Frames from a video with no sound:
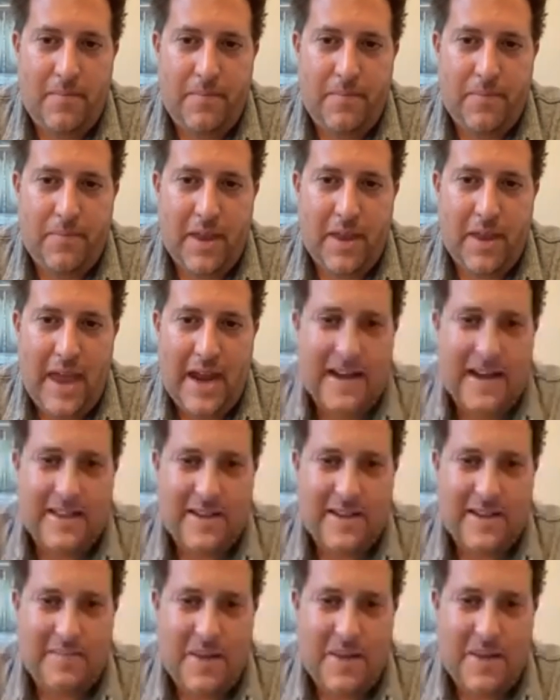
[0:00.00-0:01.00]
and
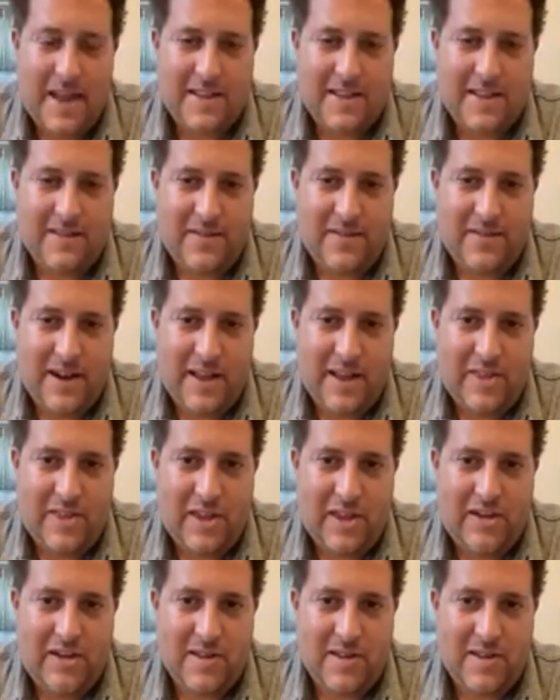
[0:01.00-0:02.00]
understand the demands of it, I
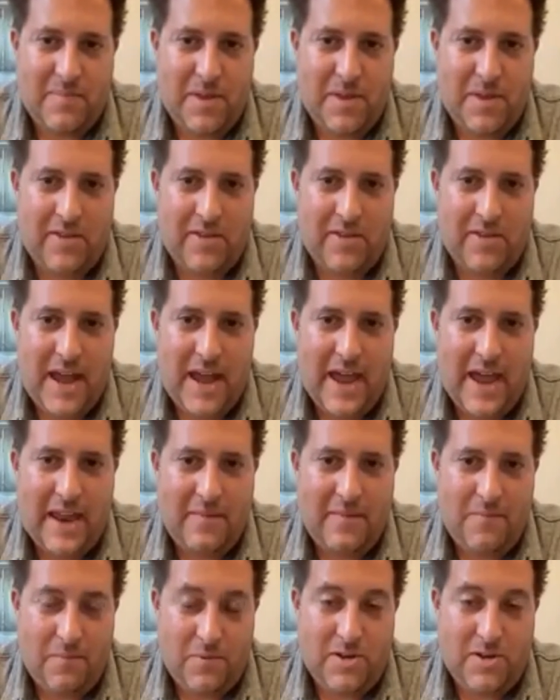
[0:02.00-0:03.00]
think, is something that I
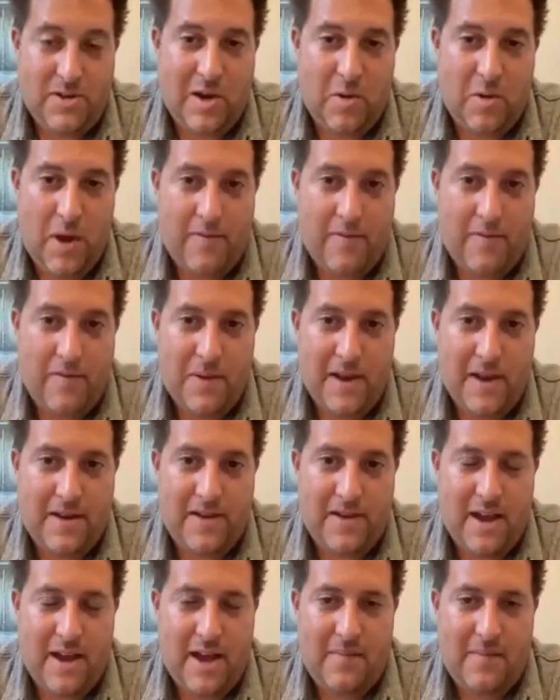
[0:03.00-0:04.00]
take away from it.
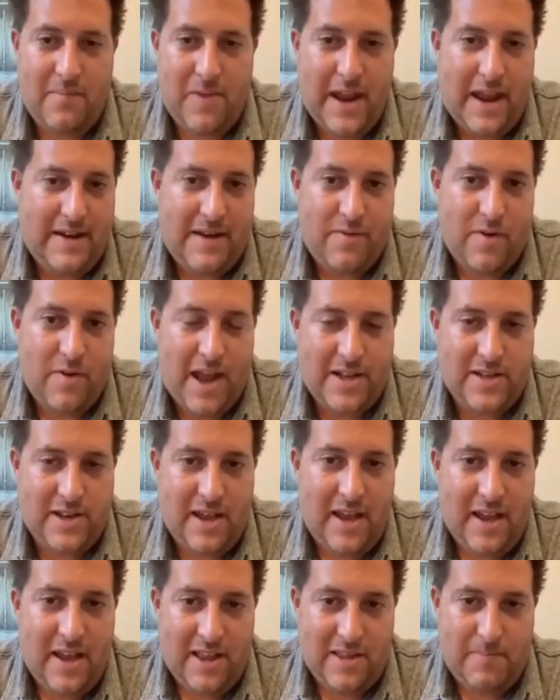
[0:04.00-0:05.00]
That I never had. This is
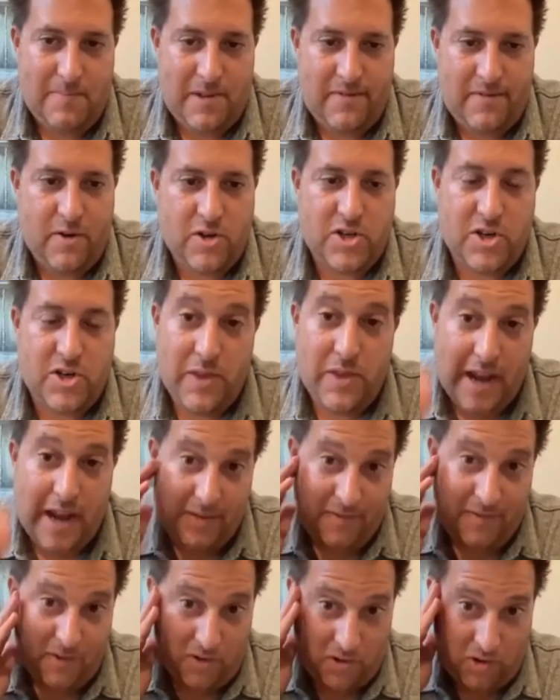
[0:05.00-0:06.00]
the first show that I've
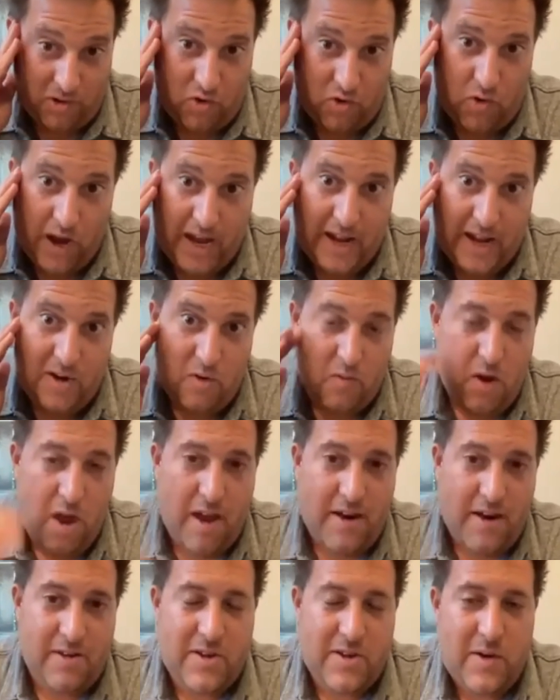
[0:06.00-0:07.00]
created or run, so I
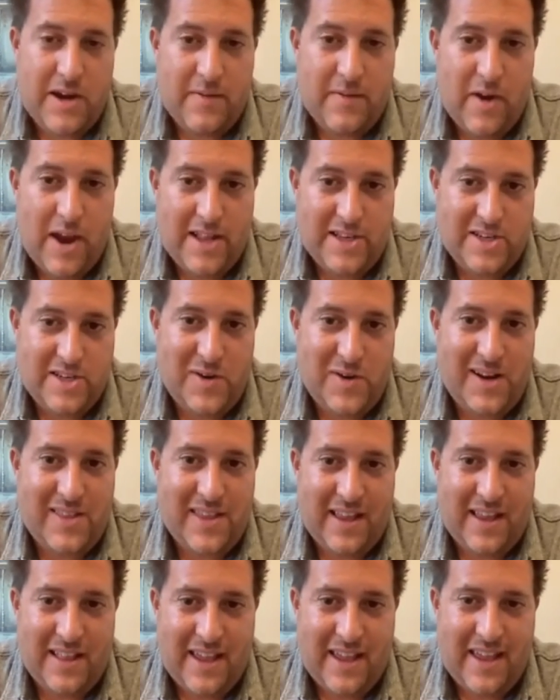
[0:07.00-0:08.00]
never had to do anything
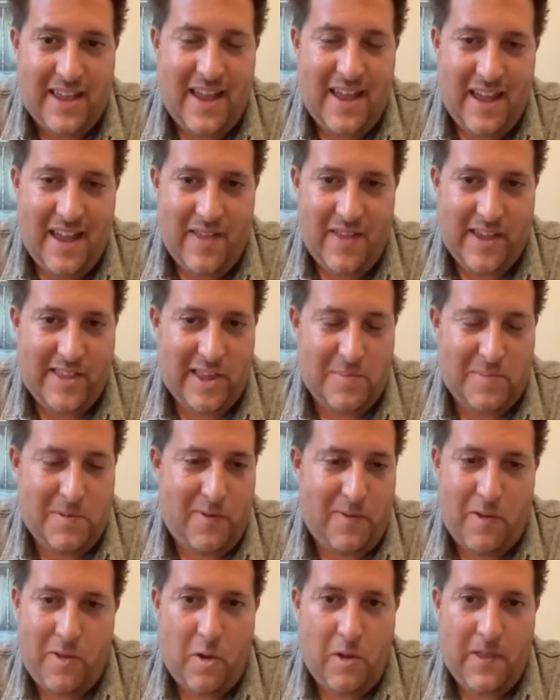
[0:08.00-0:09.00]
like this before. The
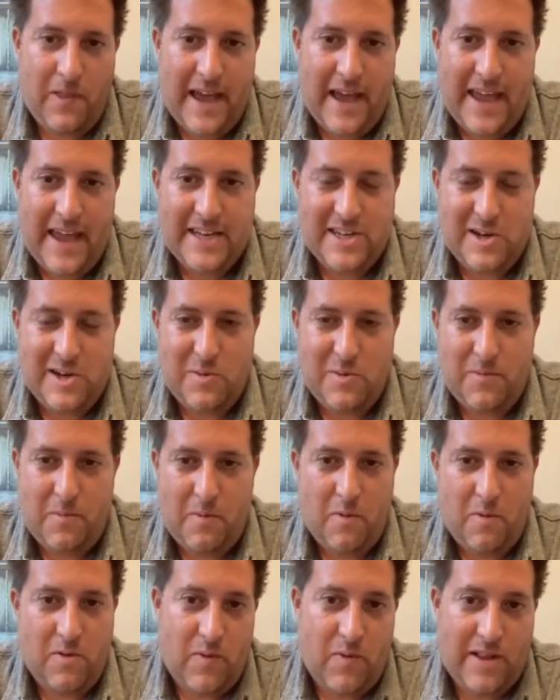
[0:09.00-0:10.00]
only thing I had to do before was
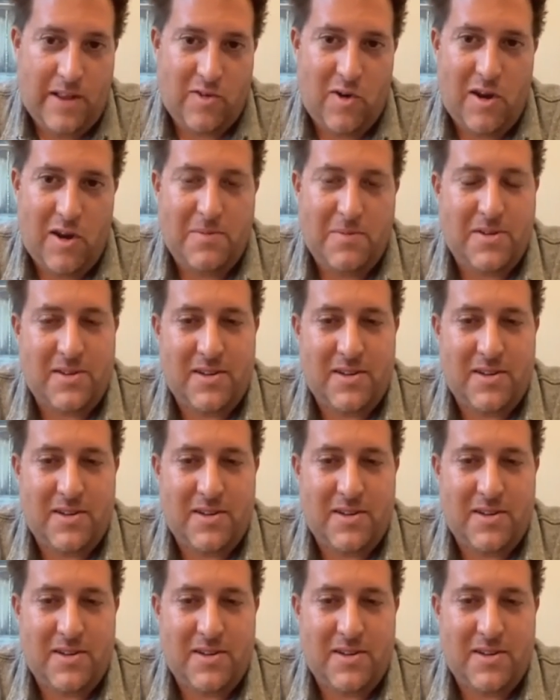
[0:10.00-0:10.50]
write scripts,